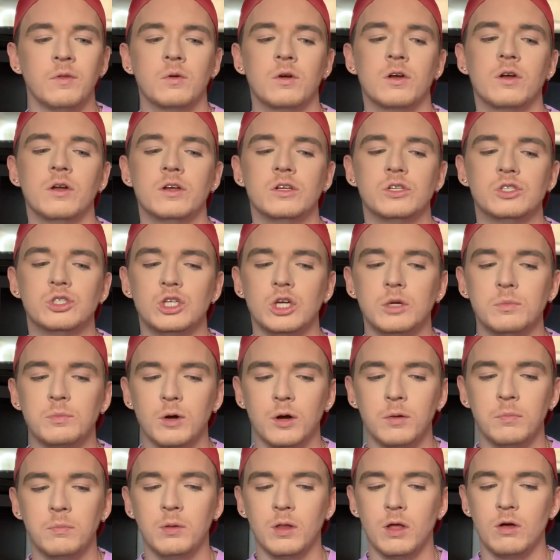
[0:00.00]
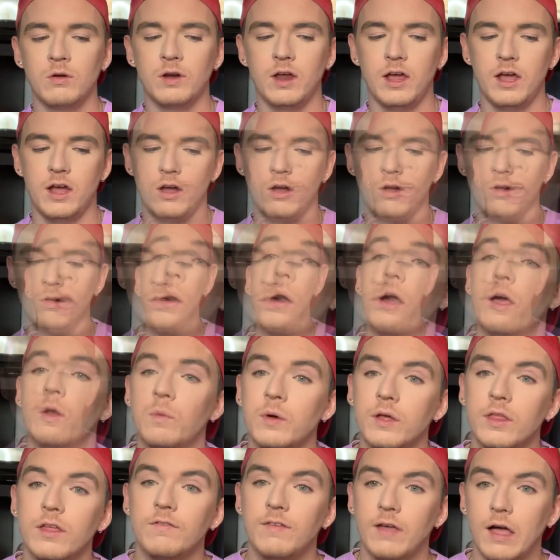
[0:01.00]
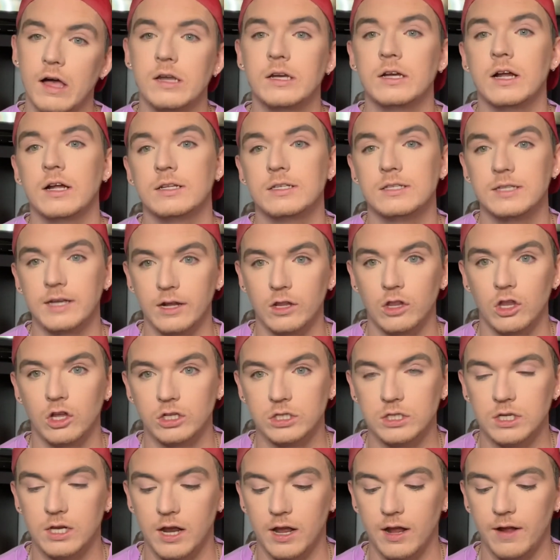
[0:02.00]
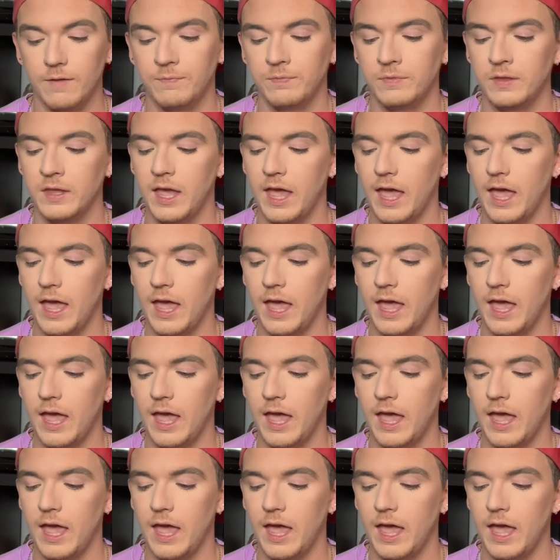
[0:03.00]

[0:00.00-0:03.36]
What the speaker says: We're gonna go super blown out. We're gonna go in with a Valentine's Day look today,